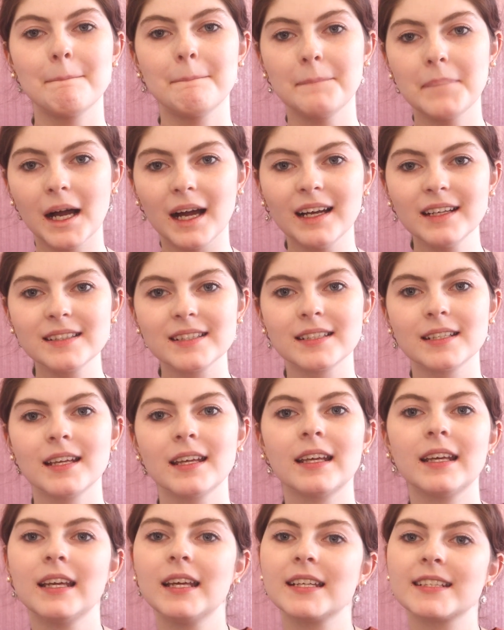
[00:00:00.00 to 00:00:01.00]
but
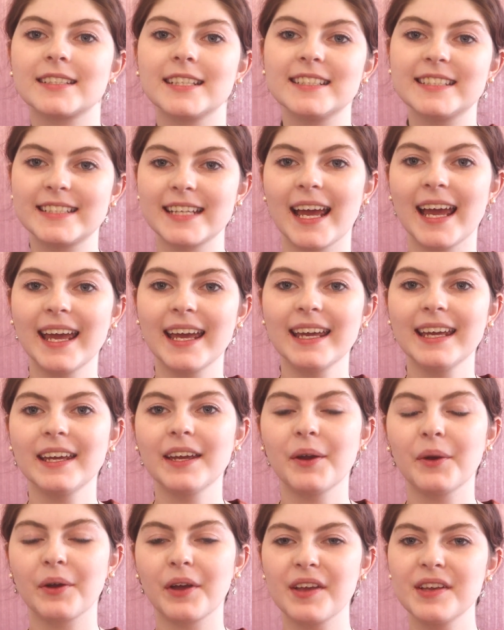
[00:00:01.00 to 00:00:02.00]

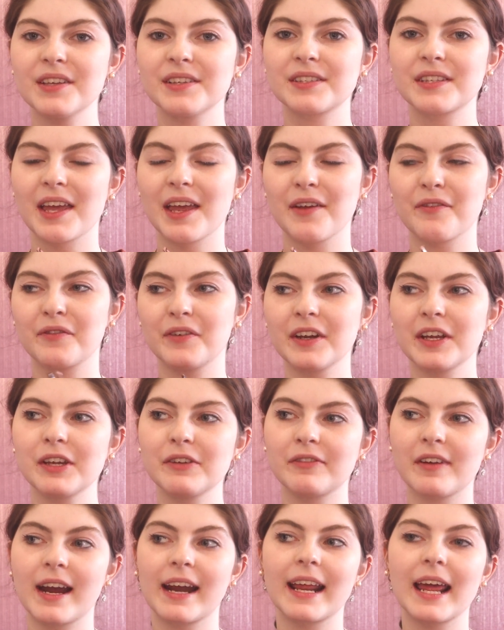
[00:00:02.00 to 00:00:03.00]
today is a
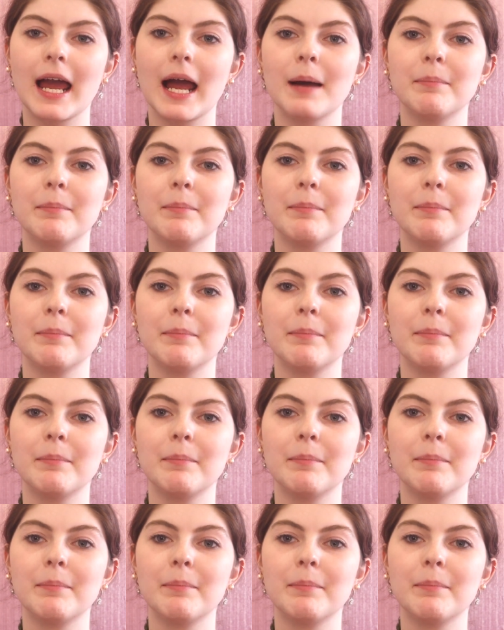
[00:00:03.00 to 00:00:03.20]
Freaky Friday